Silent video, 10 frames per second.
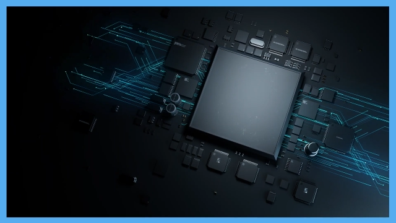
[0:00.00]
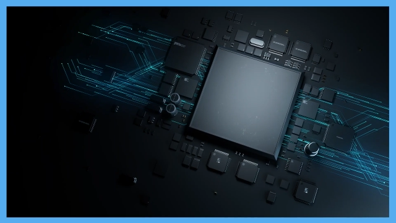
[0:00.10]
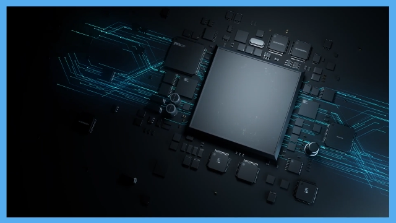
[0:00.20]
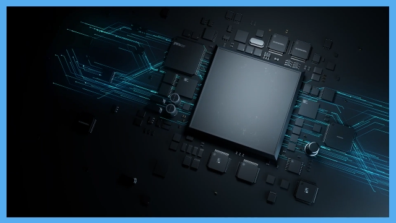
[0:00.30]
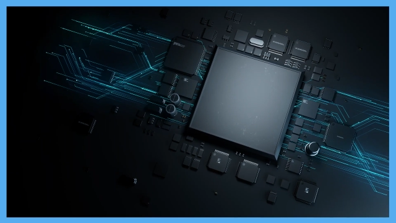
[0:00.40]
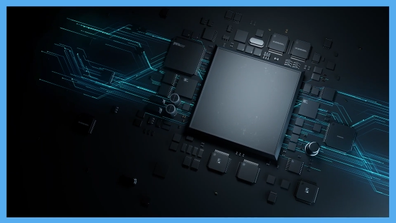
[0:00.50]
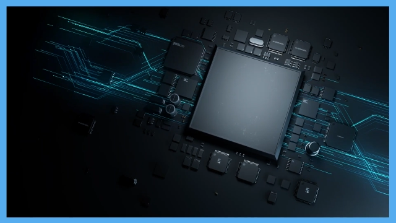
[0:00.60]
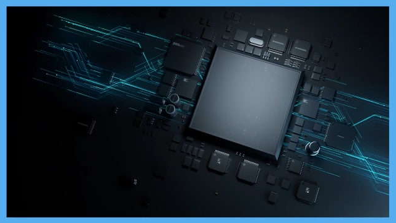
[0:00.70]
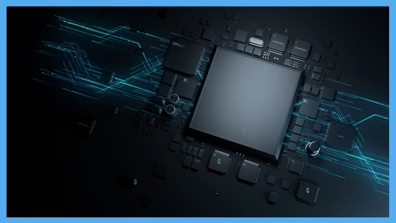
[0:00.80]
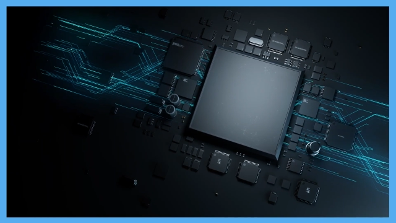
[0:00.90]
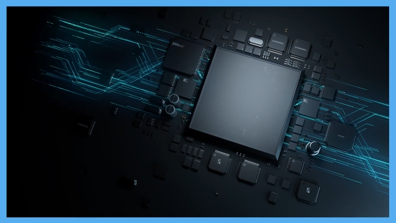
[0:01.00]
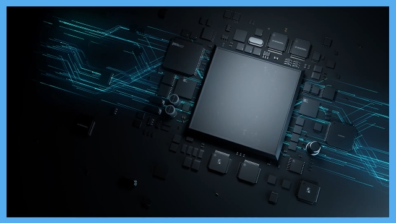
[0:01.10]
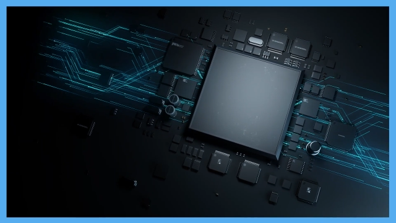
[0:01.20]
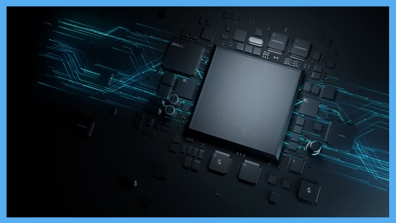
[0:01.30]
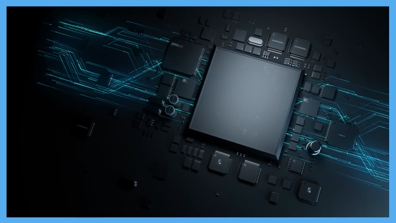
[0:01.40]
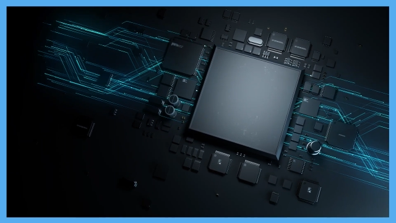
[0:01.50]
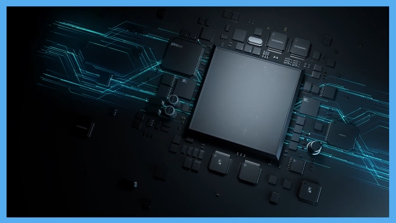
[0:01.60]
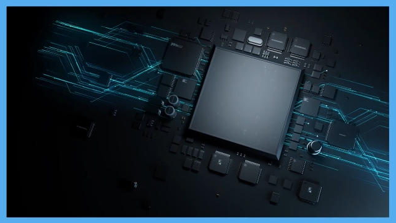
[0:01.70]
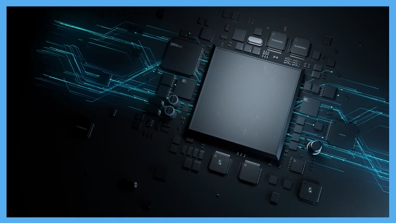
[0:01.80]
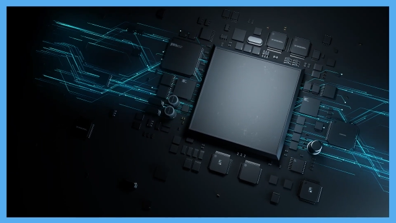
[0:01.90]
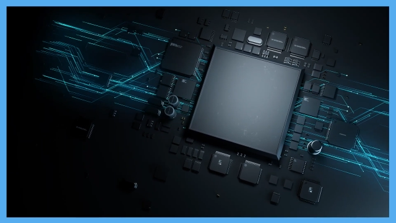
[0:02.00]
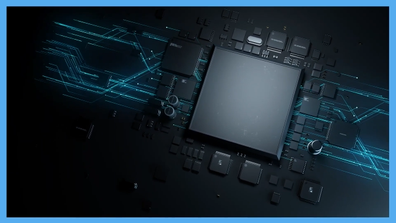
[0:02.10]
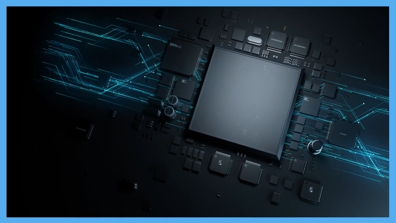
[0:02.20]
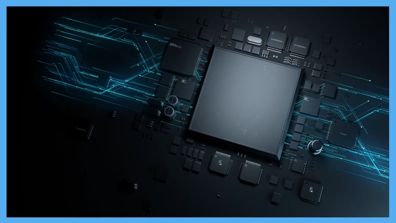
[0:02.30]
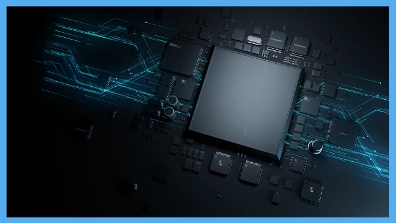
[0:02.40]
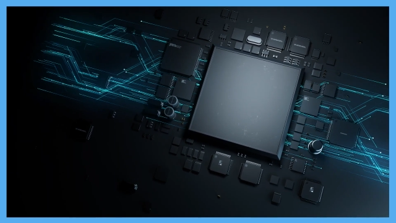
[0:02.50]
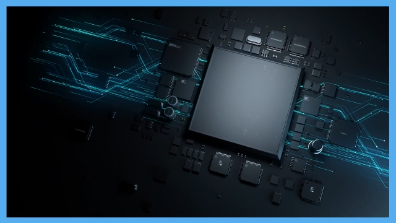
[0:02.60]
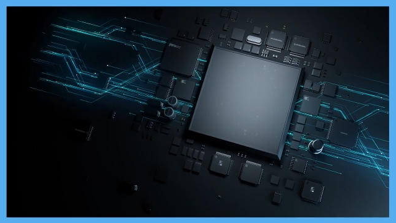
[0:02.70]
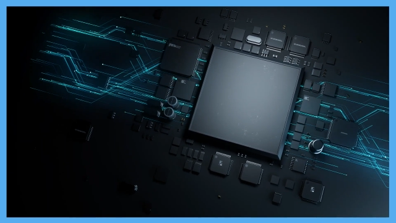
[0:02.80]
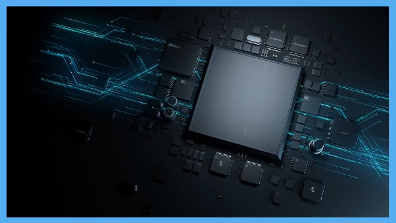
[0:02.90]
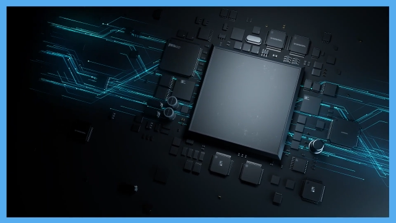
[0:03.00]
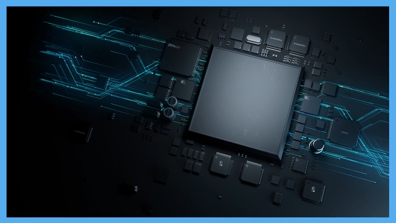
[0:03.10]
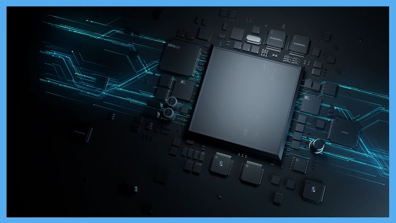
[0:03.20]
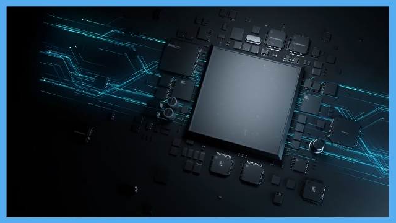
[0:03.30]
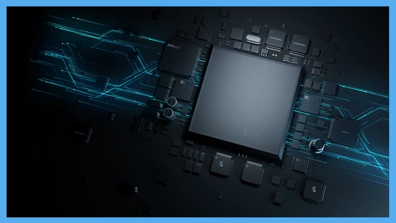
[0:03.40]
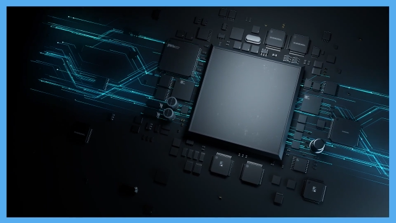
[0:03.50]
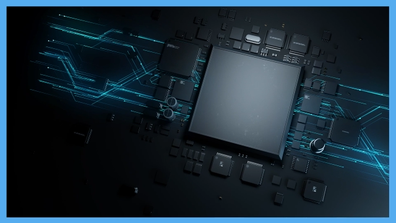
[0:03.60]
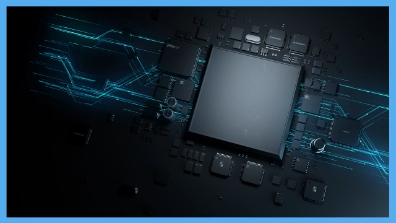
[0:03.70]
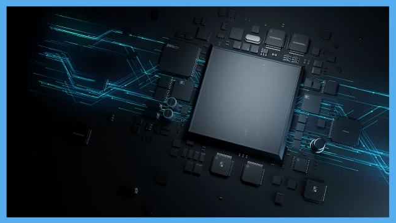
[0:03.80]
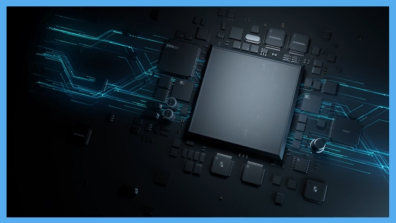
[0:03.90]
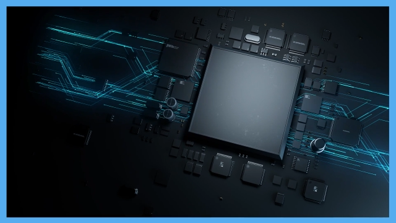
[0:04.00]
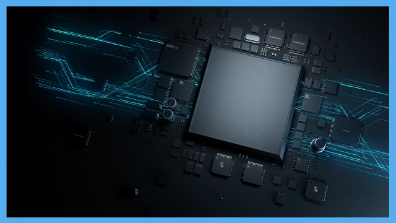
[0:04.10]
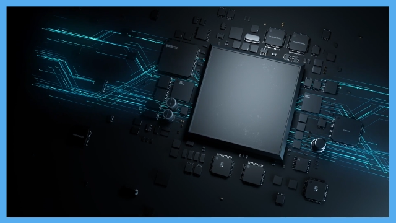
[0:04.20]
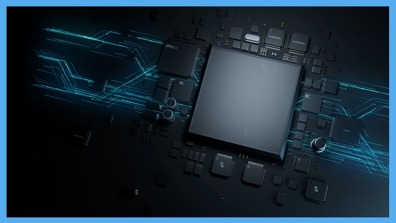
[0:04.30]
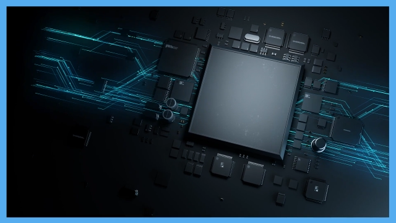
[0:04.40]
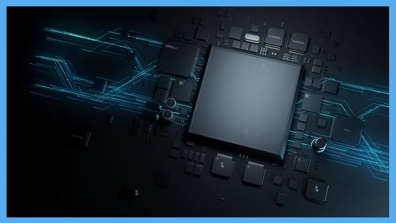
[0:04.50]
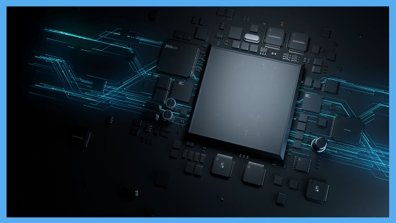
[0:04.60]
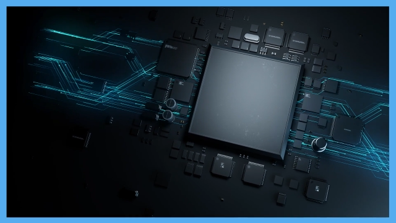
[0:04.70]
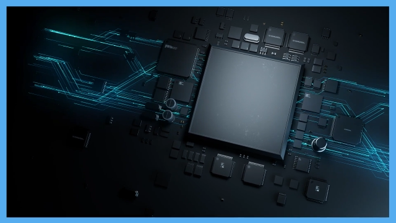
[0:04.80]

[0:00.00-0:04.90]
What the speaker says: No face is visible, so there are no lips to read.